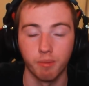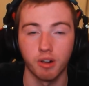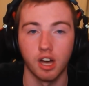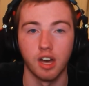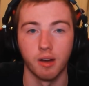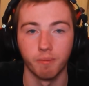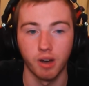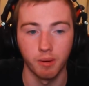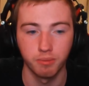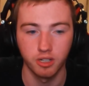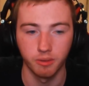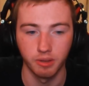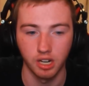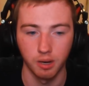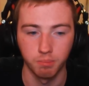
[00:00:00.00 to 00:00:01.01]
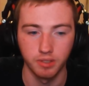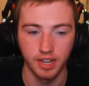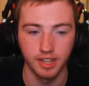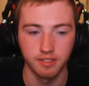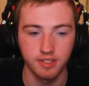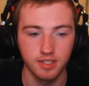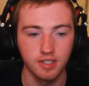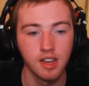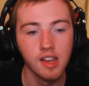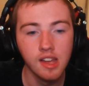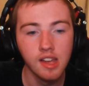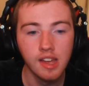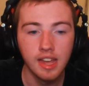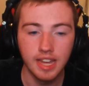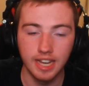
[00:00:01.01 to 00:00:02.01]
upcoming updates,
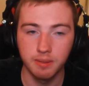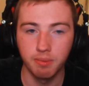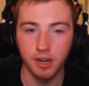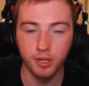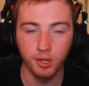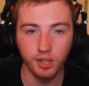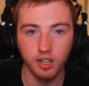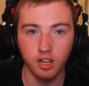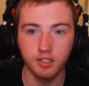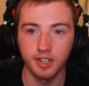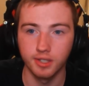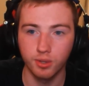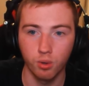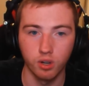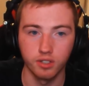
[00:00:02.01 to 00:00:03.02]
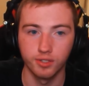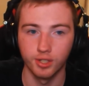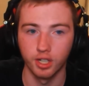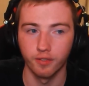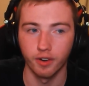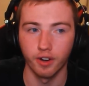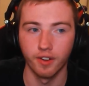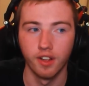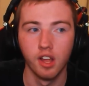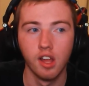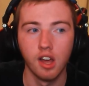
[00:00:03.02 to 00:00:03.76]
especially in our Discord server.